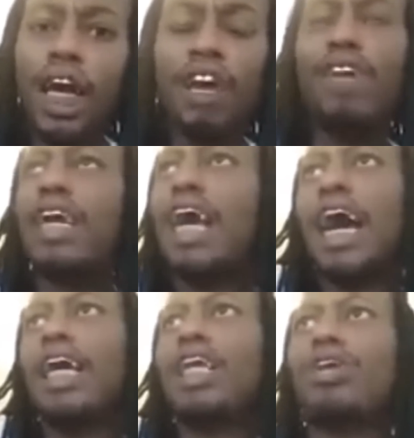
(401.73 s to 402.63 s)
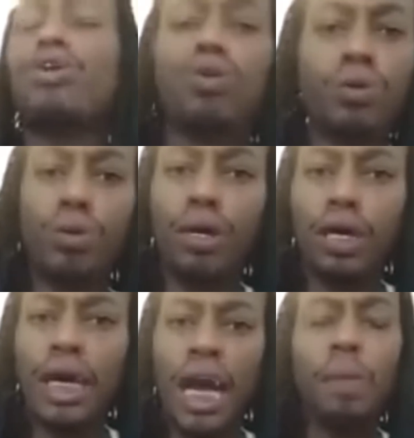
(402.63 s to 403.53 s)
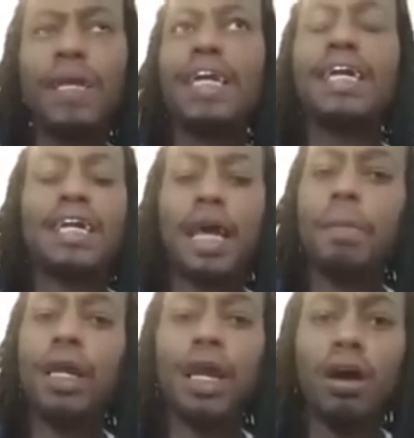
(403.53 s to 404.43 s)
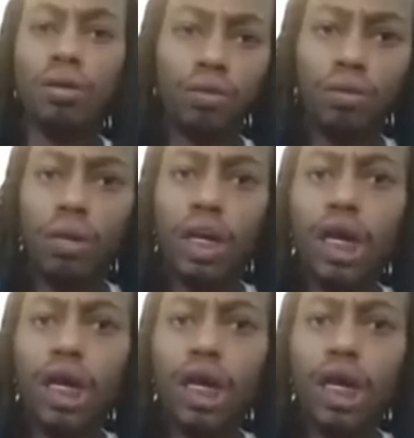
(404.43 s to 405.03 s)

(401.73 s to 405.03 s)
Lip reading: Even in high school, I would sit at the table alone.